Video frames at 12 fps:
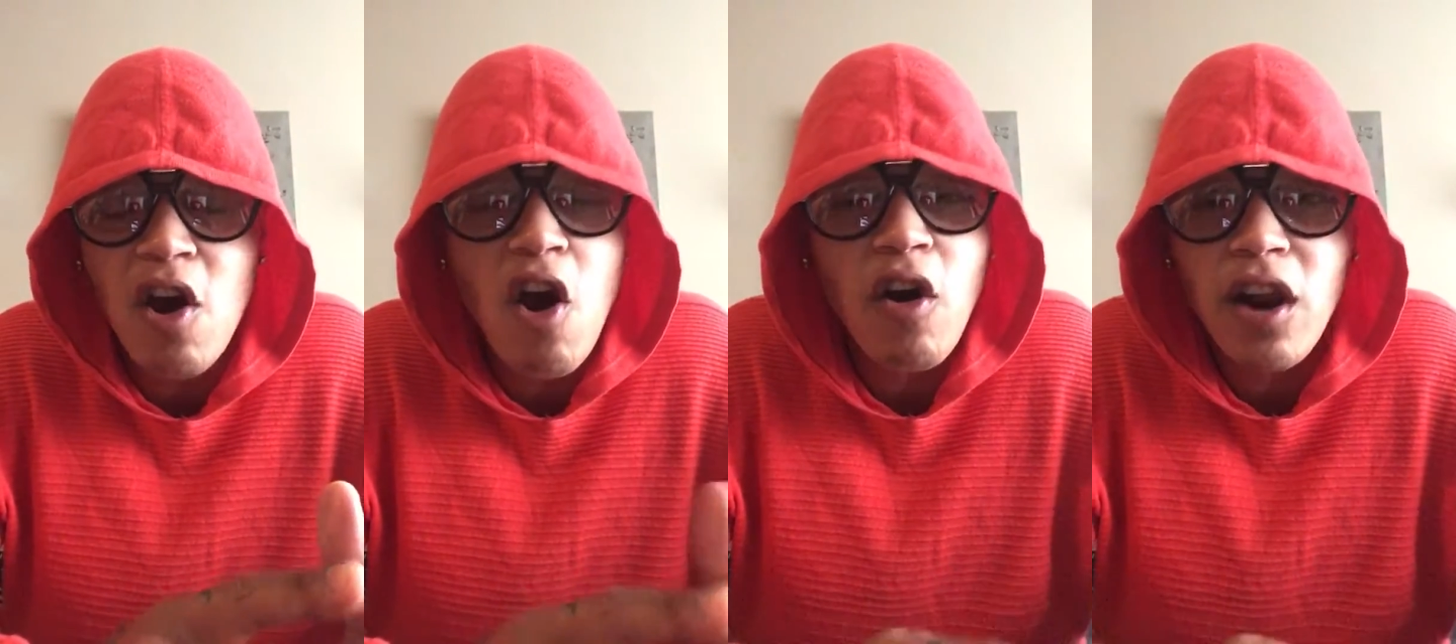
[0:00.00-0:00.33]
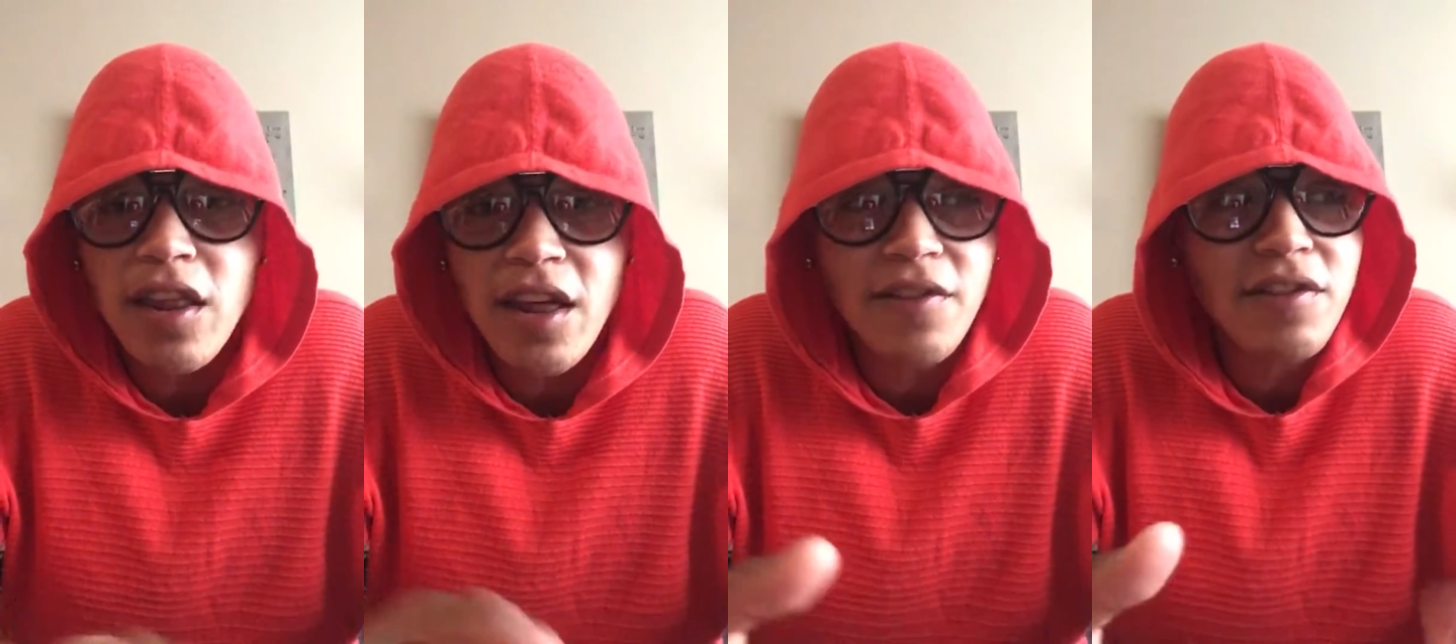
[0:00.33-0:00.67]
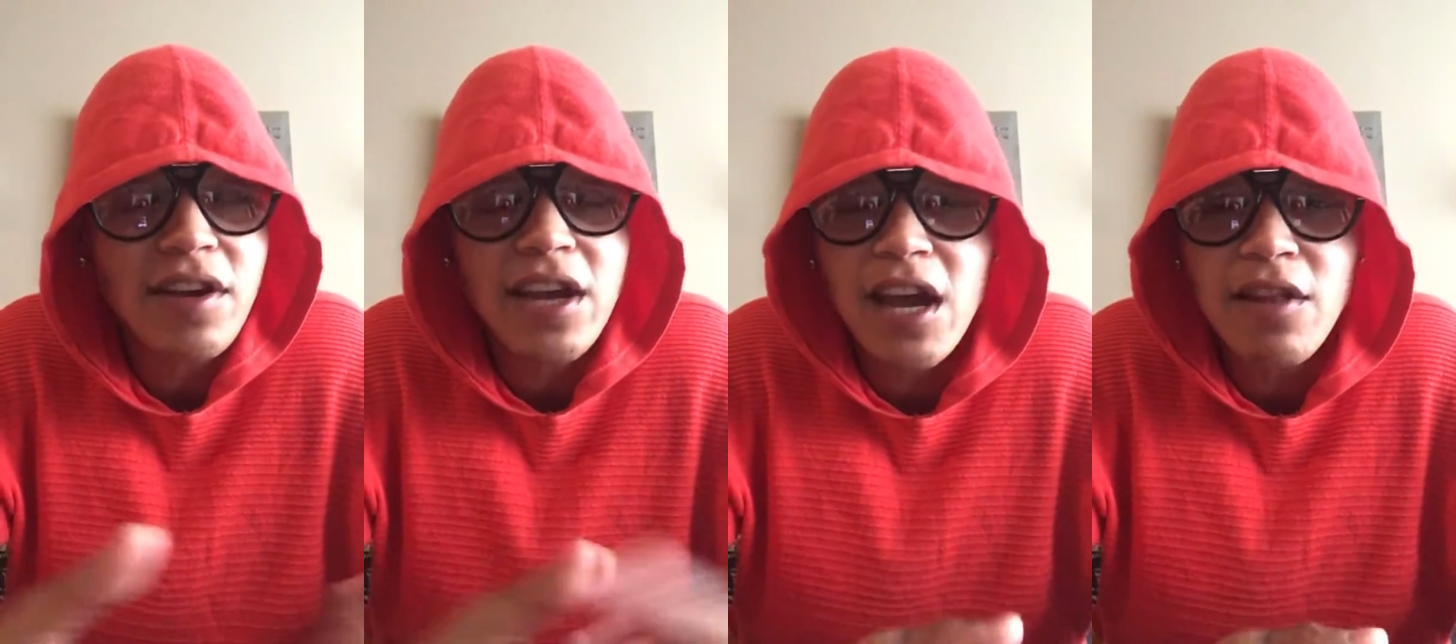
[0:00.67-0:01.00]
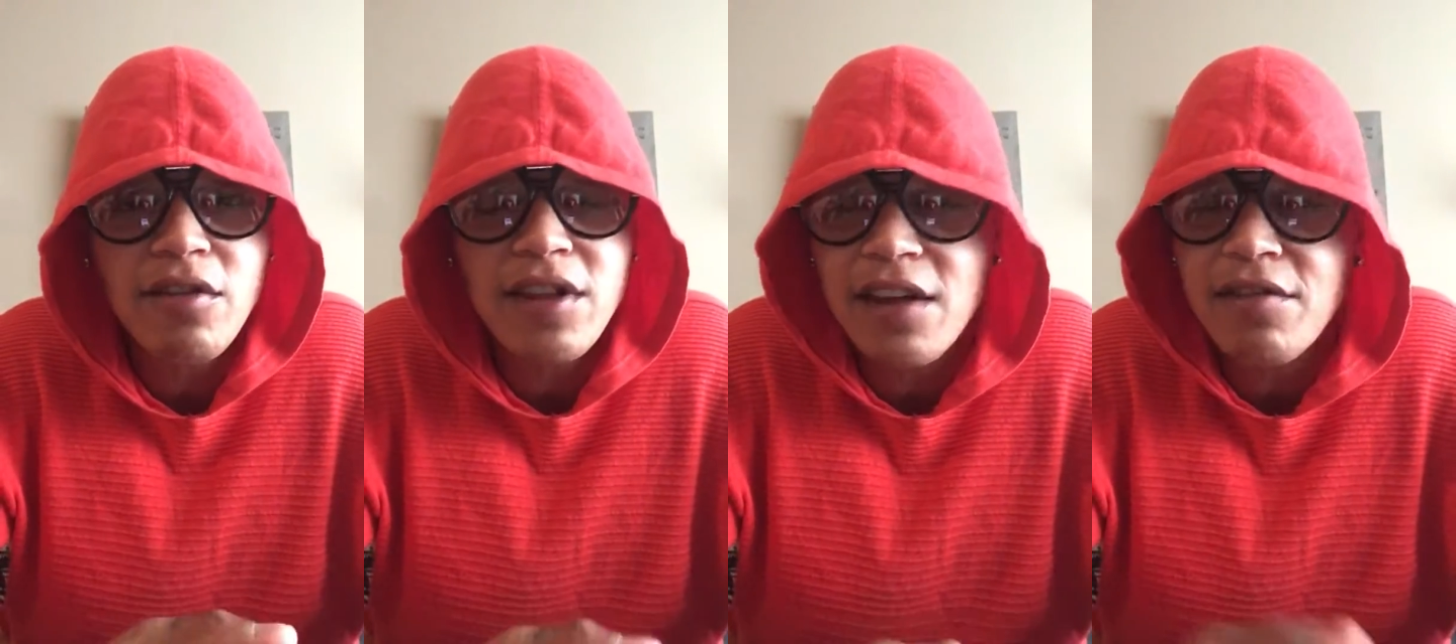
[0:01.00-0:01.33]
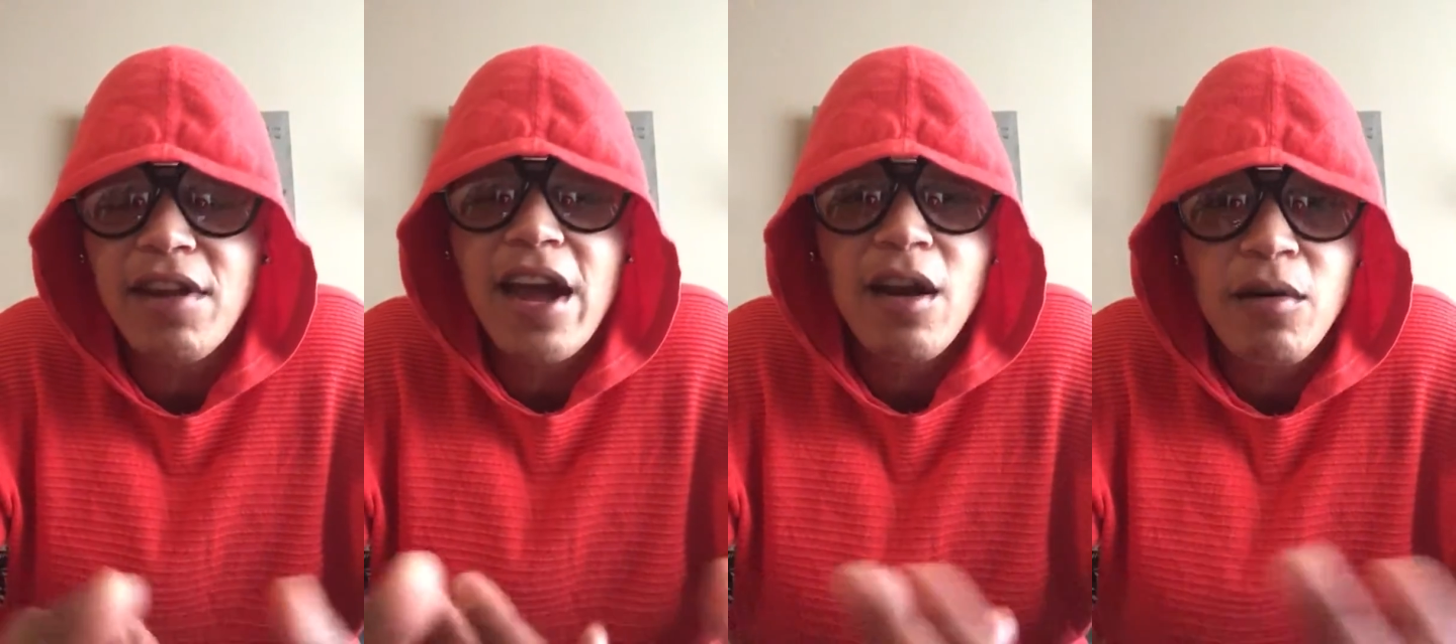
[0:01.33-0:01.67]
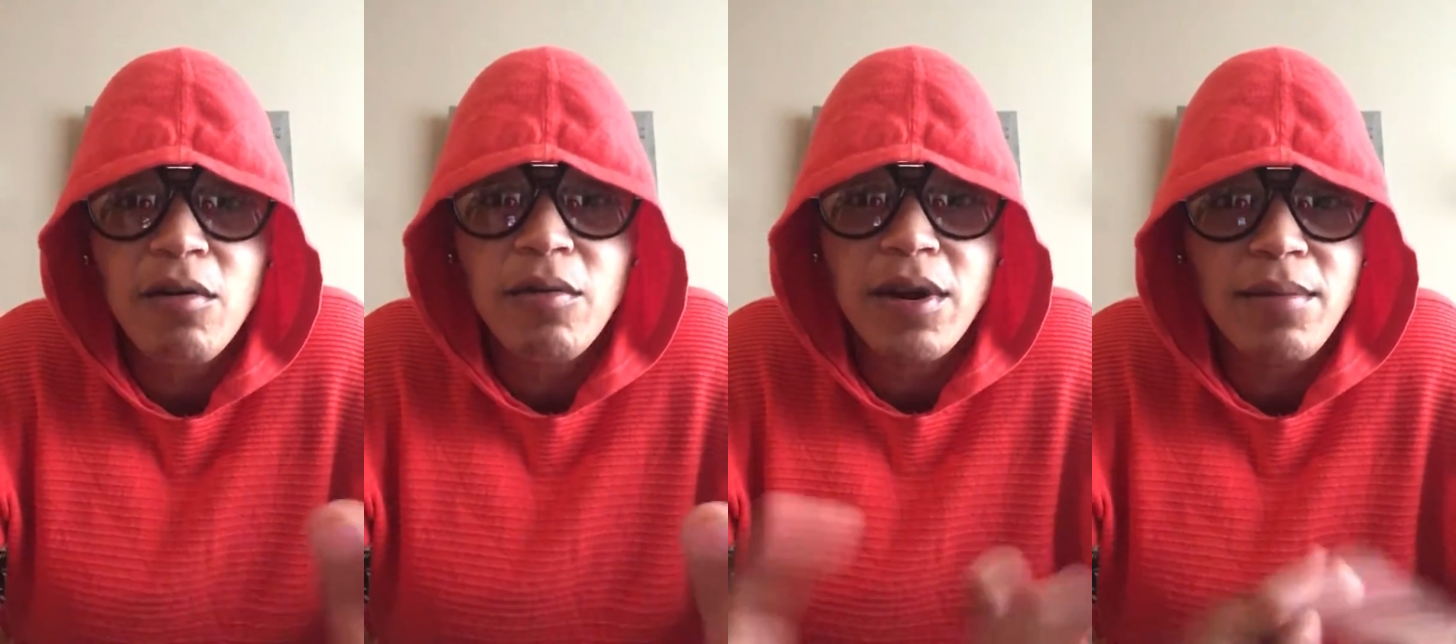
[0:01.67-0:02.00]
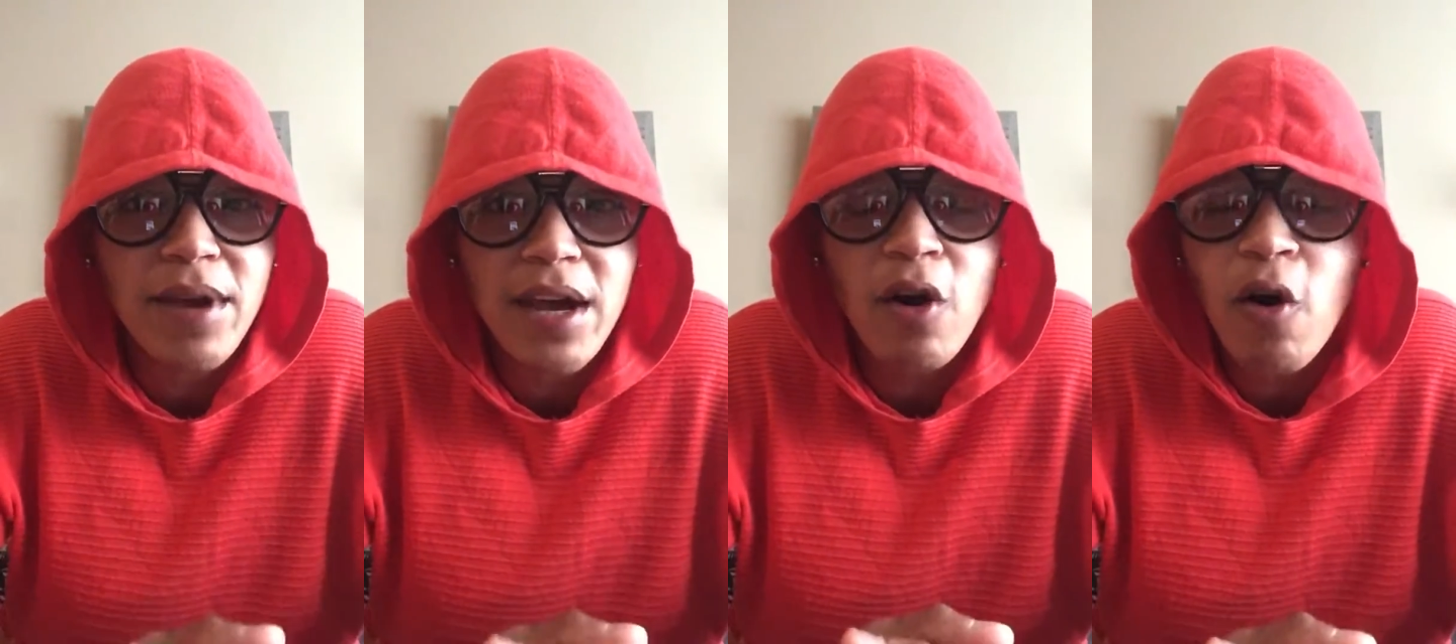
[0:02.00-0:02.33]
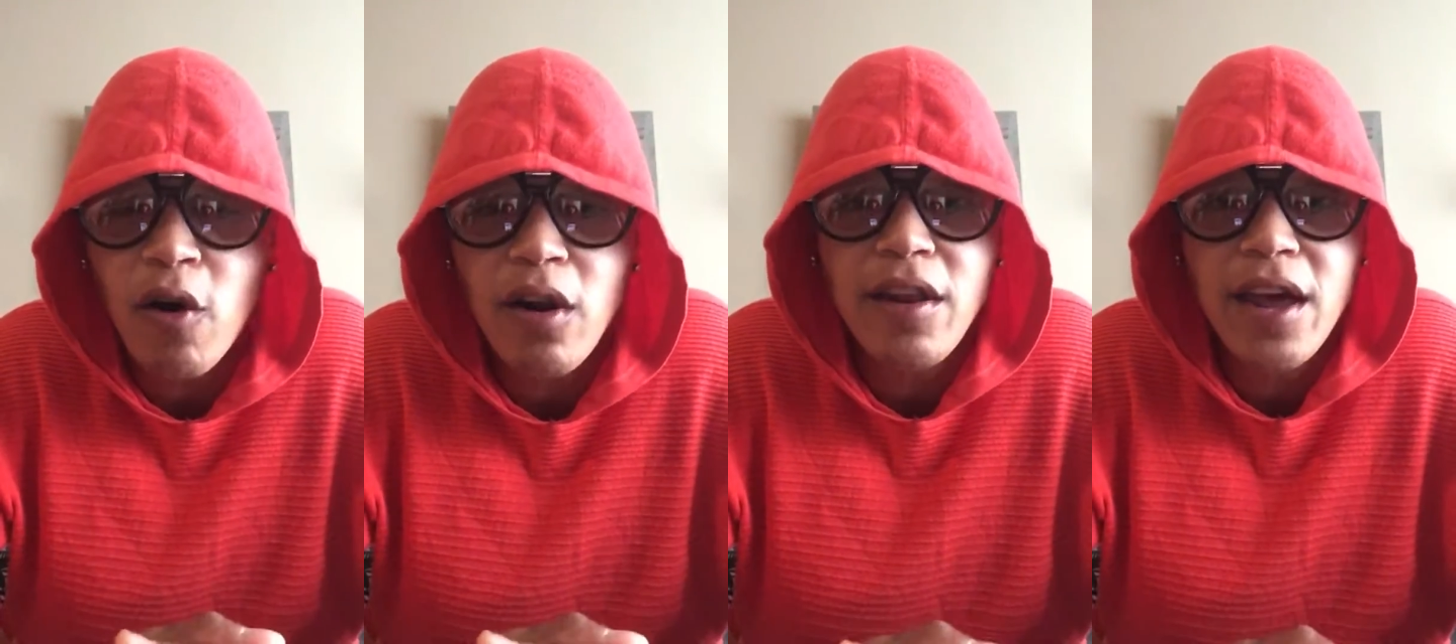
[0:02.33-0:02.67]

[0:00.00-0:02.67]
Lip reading: All of that together, that's heroin, man. All of